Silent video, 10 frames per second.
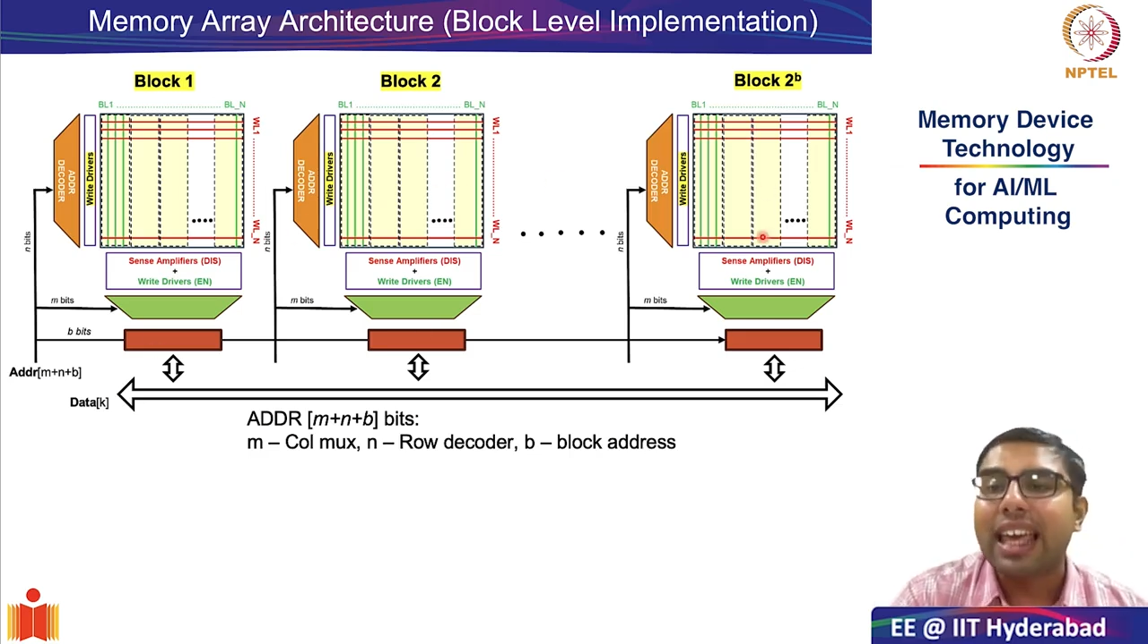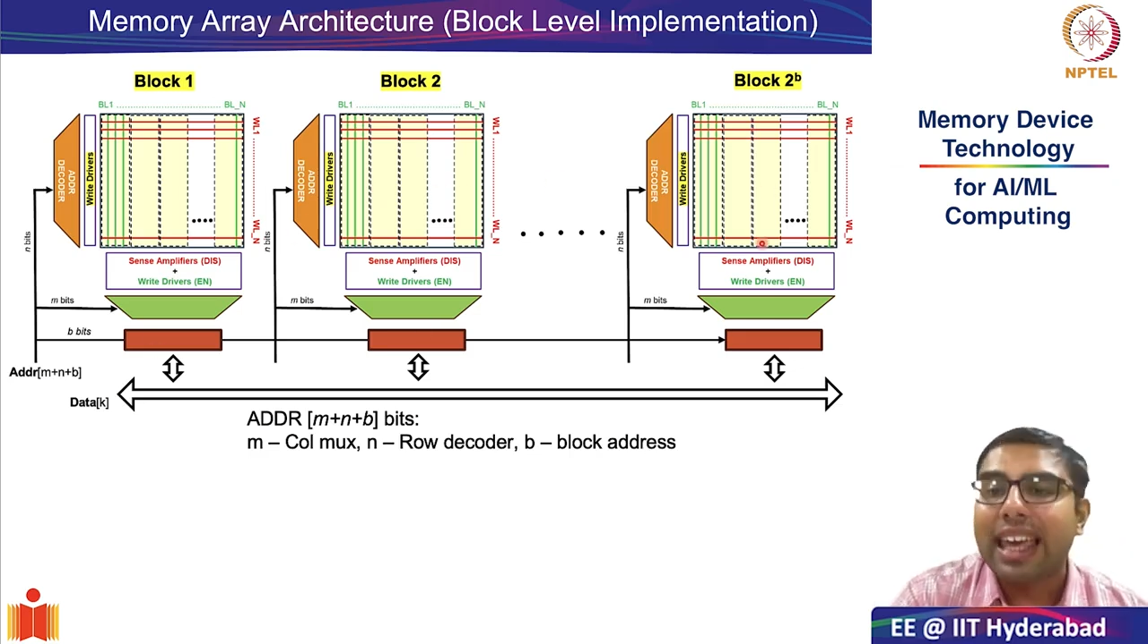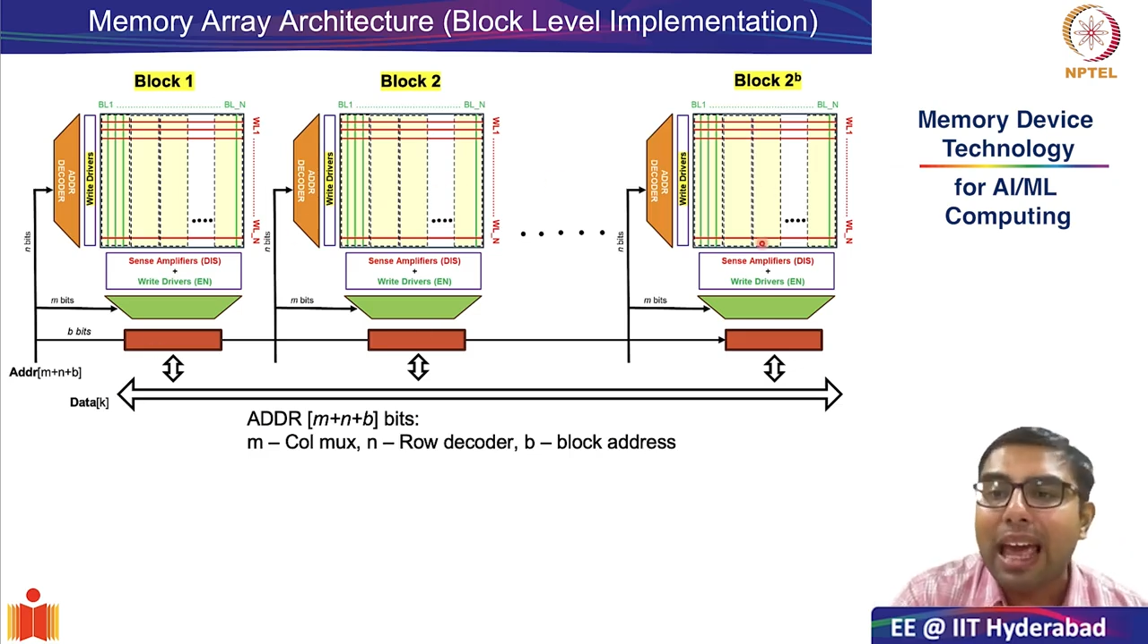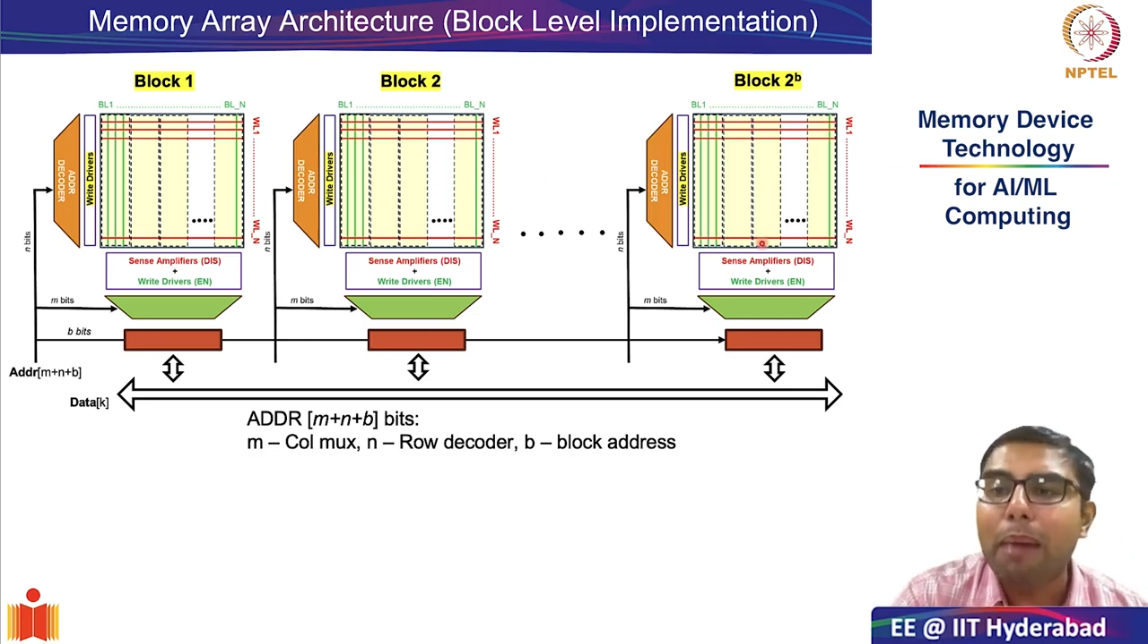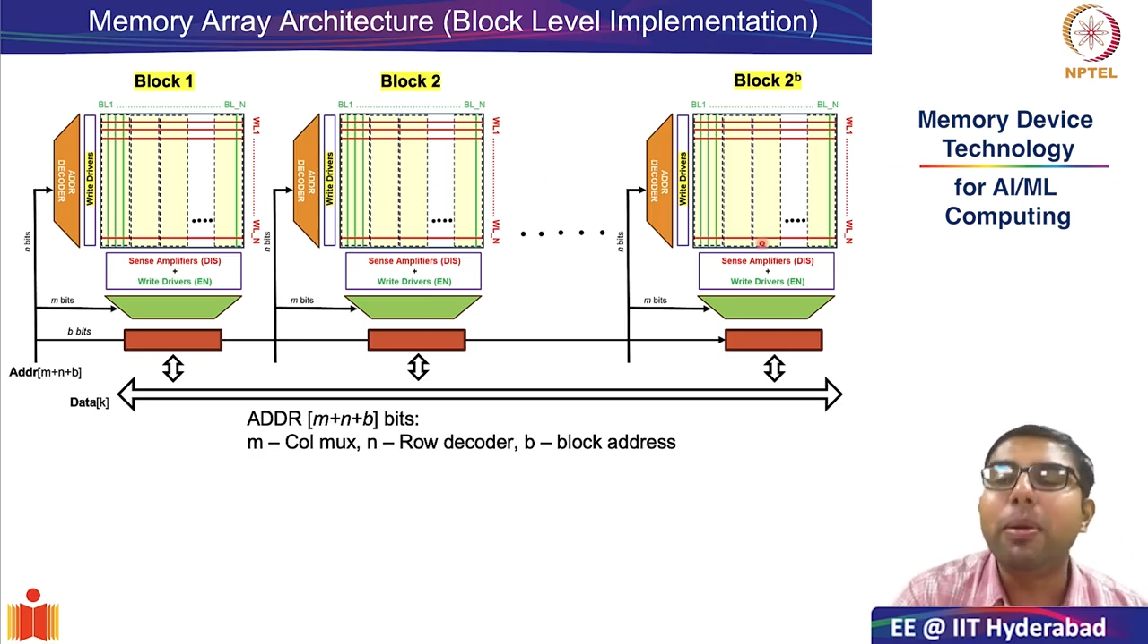
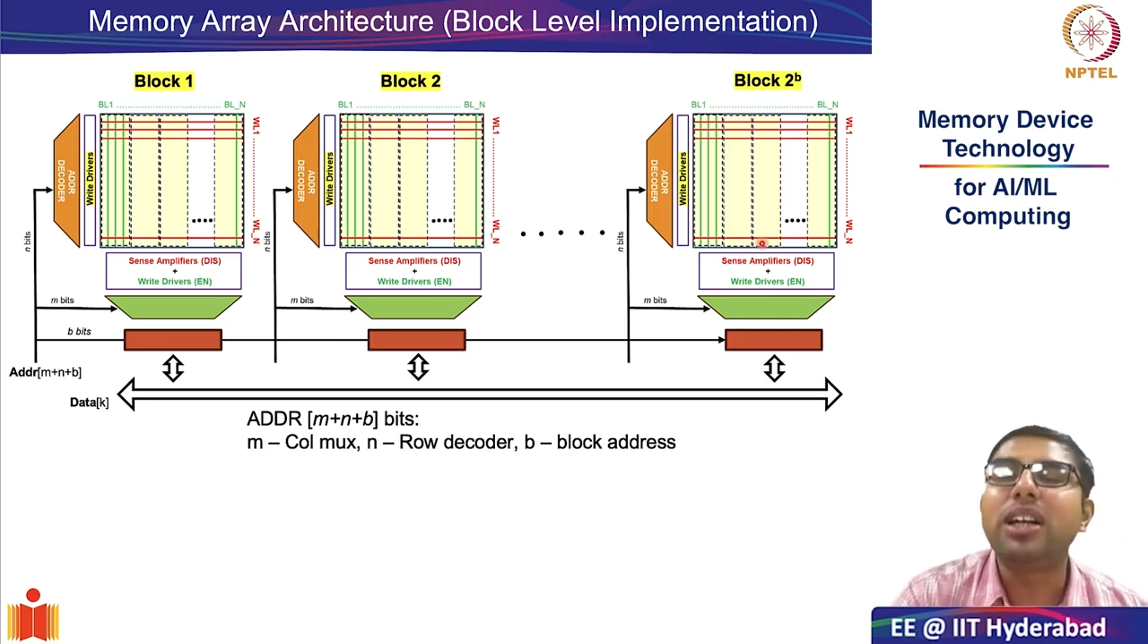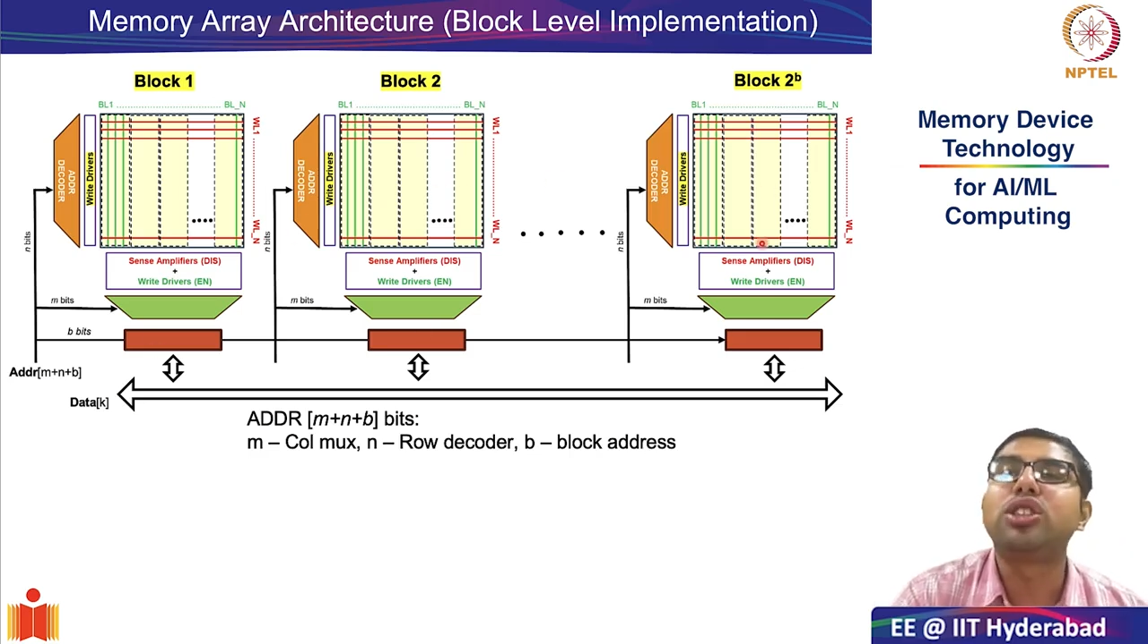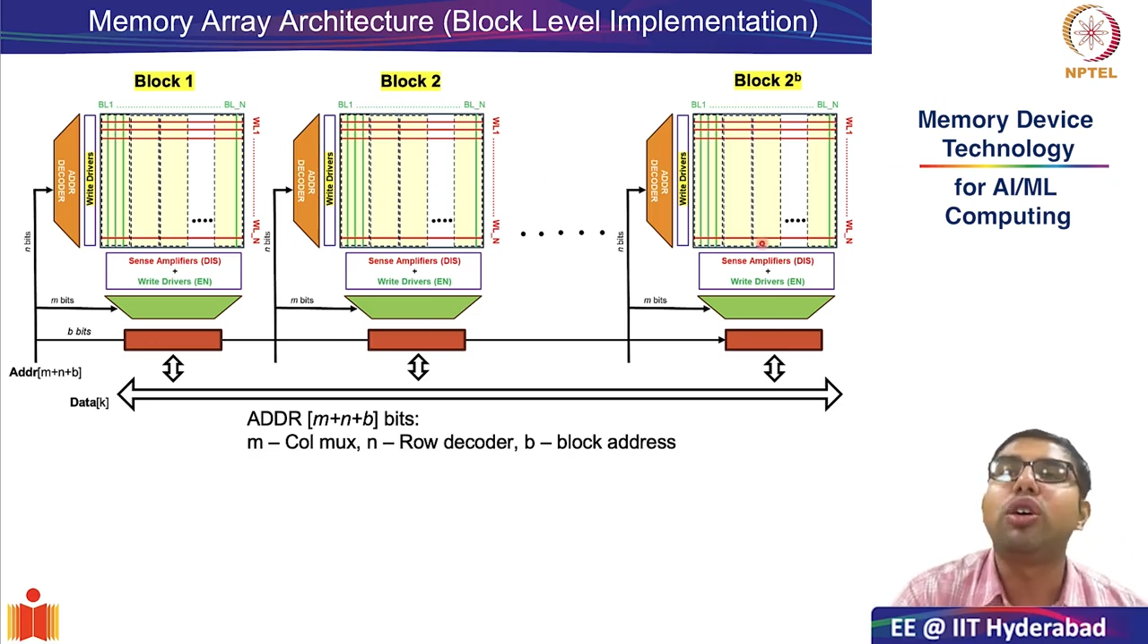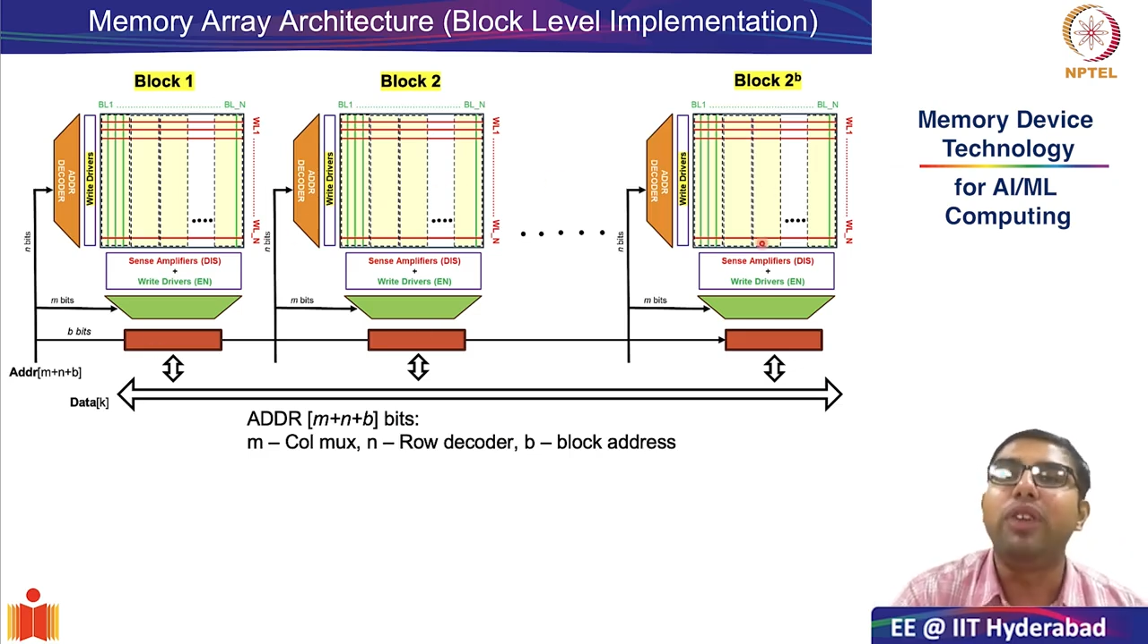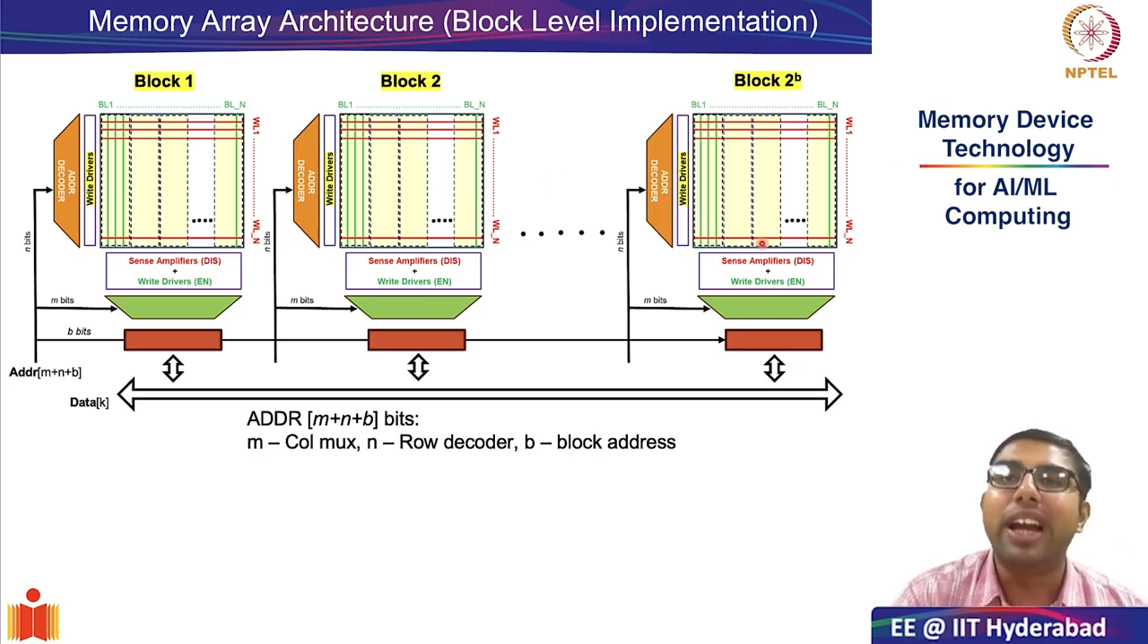k
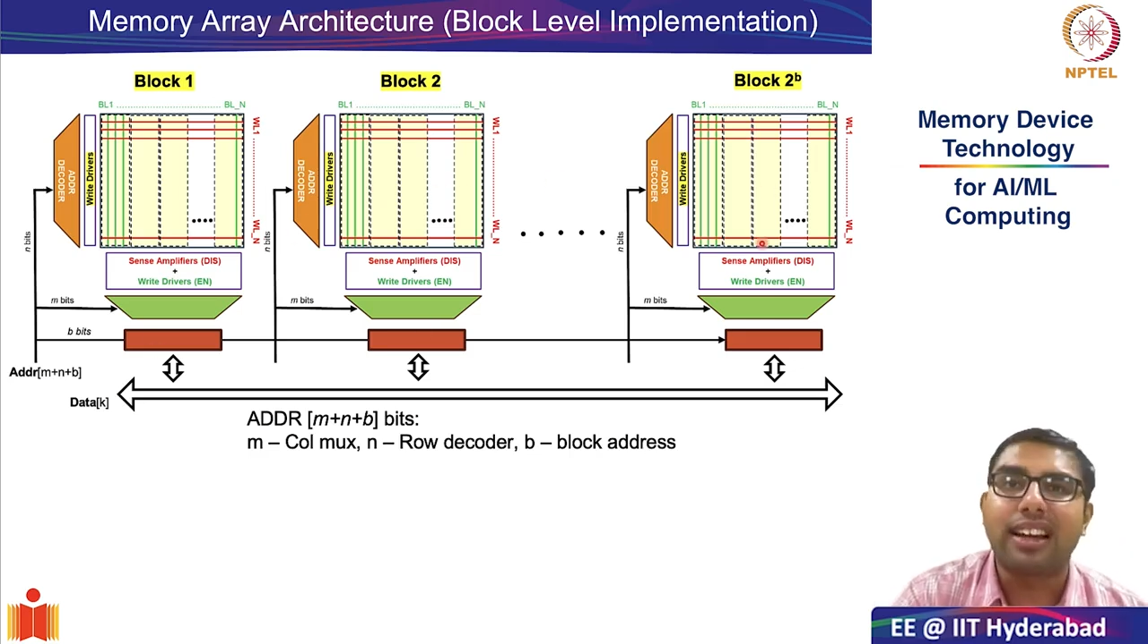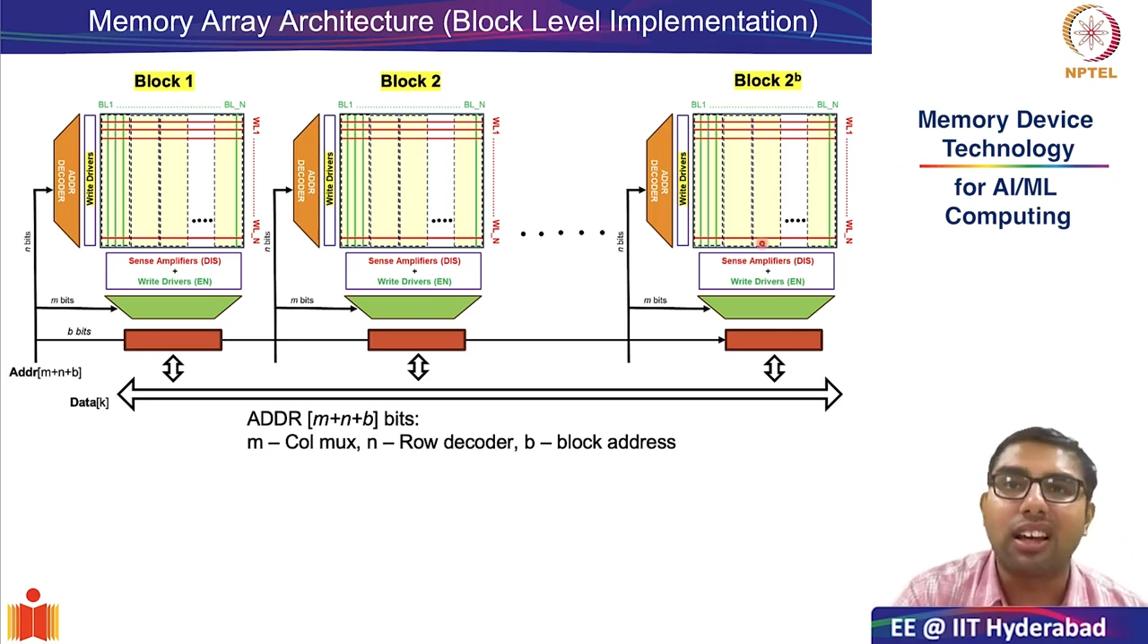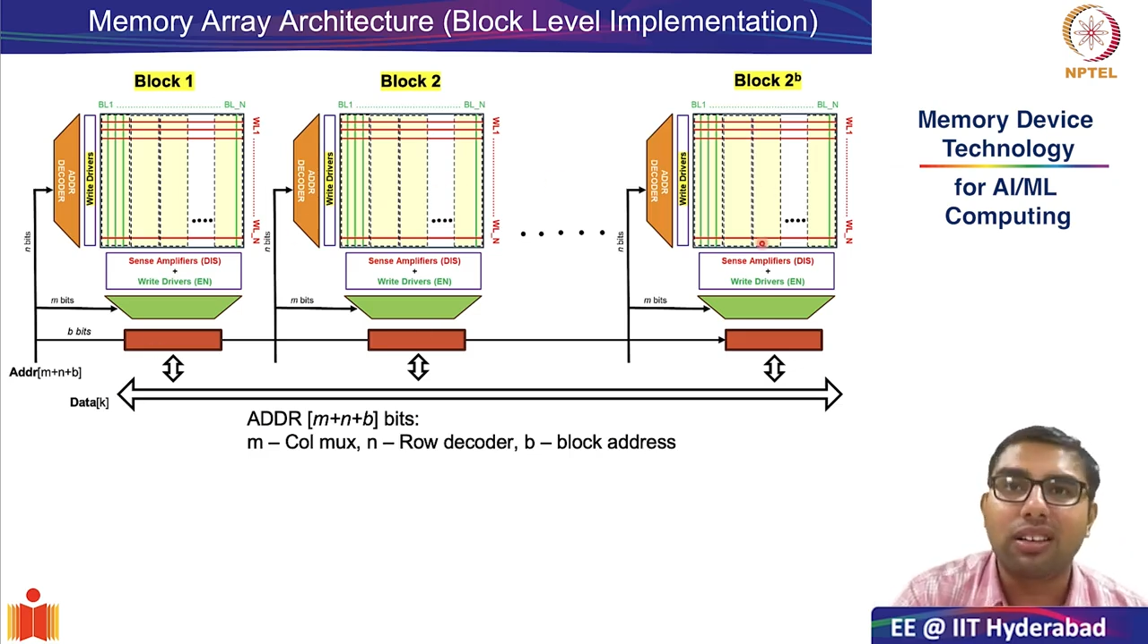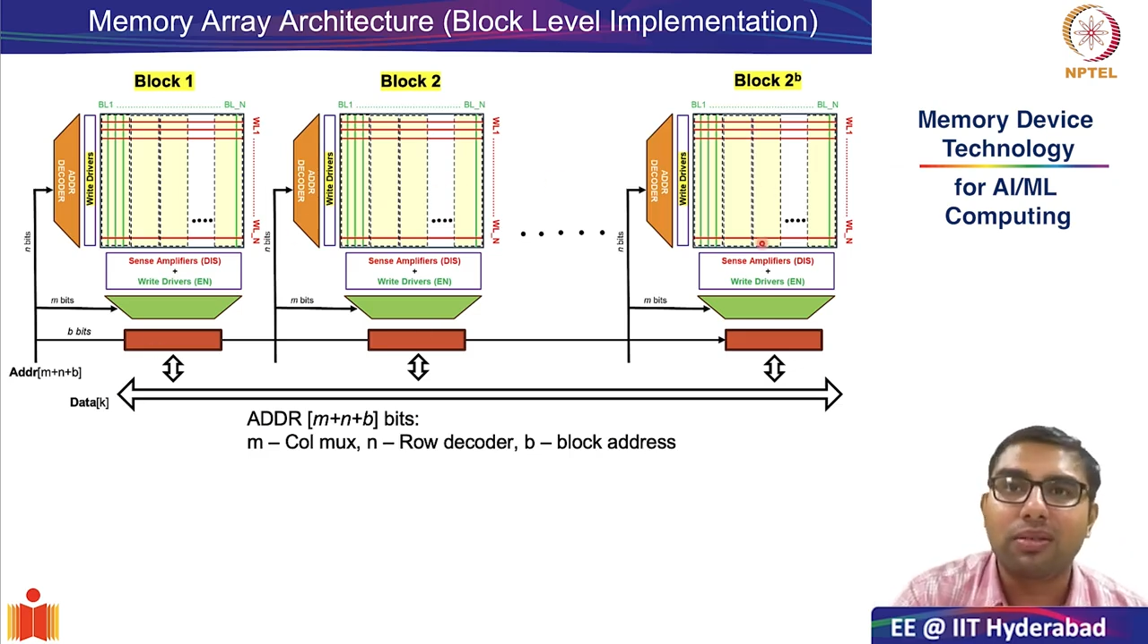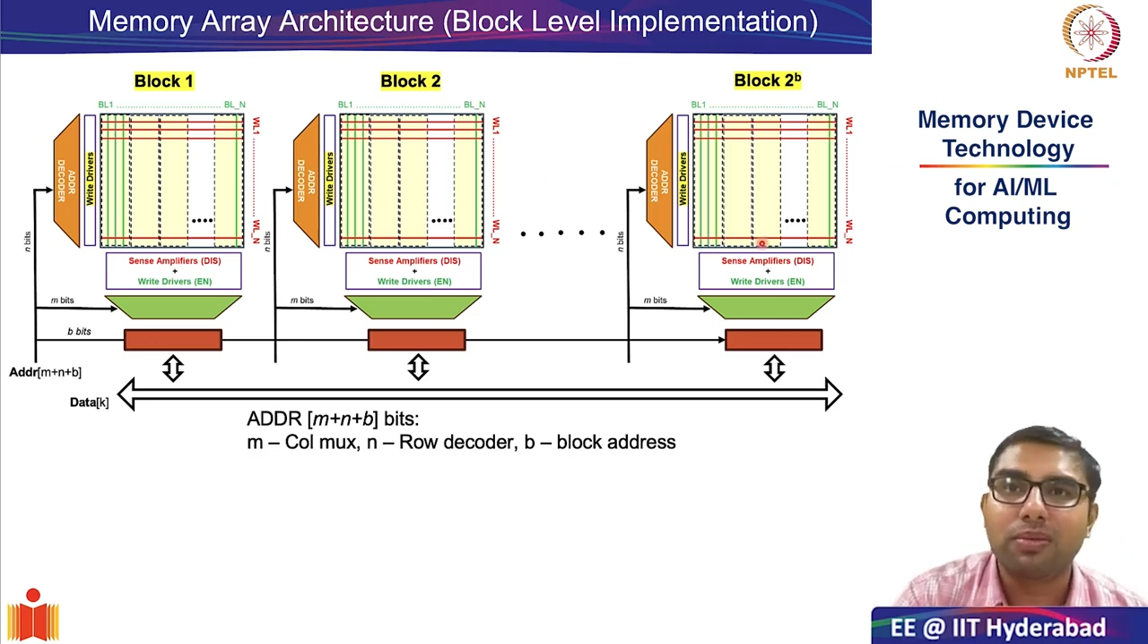bits of data.